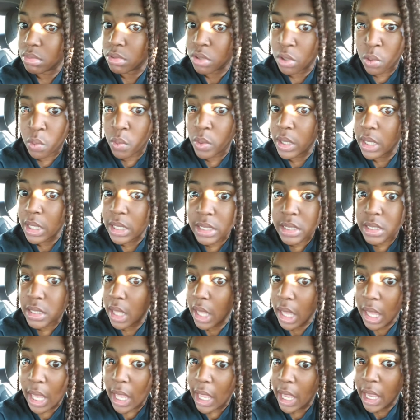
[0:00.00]
doing his
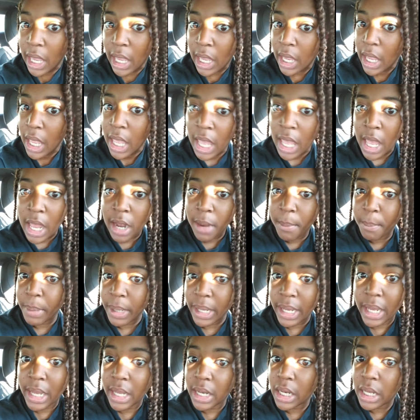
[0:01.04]
thing,
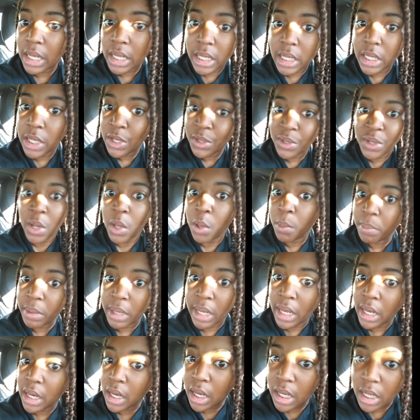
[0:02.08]
being a, you know,
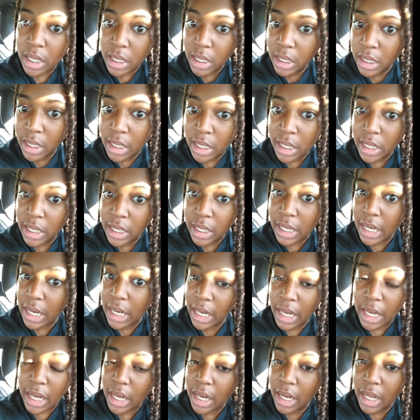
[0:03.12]
being a hood
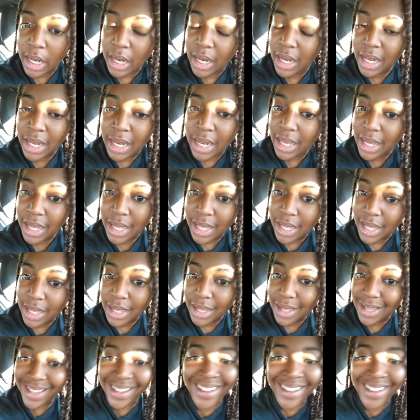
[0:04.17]
nigga.